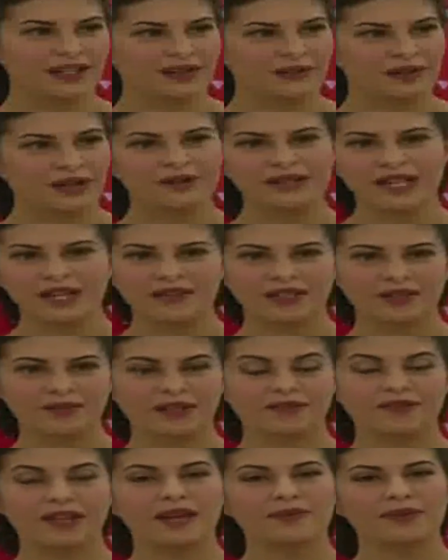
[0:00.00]
I was having a
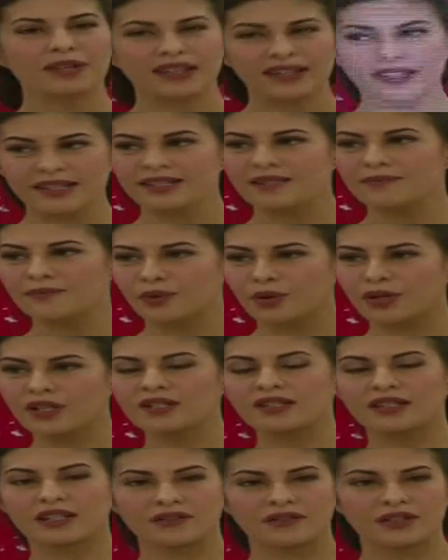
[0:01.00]
bit of that, but it's
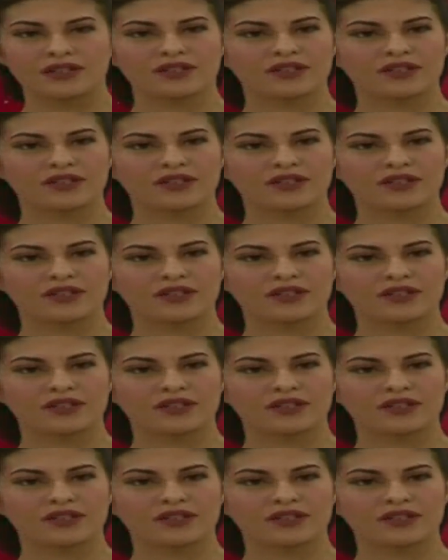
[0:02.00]
important to give in